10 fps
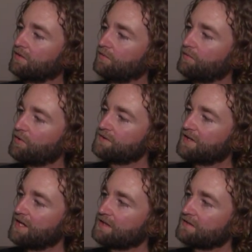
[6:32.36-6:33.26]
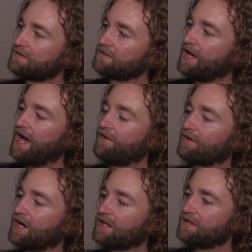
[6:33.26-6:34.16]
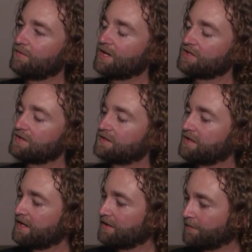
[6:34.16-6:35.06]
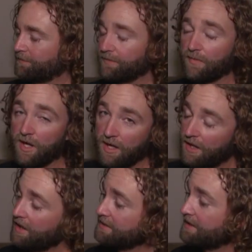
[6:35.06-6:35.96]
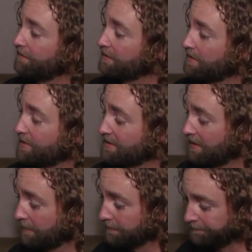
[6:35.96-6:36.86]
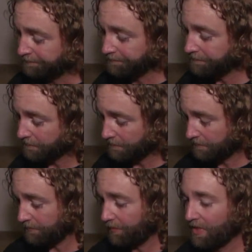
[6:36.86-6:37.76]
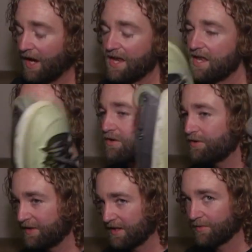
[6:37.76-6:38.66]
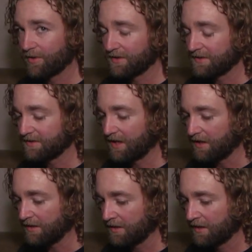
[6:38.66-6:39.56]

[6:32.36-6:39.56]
Most skates have a cut that matches the liner. Definitely missing. Another thing about this skate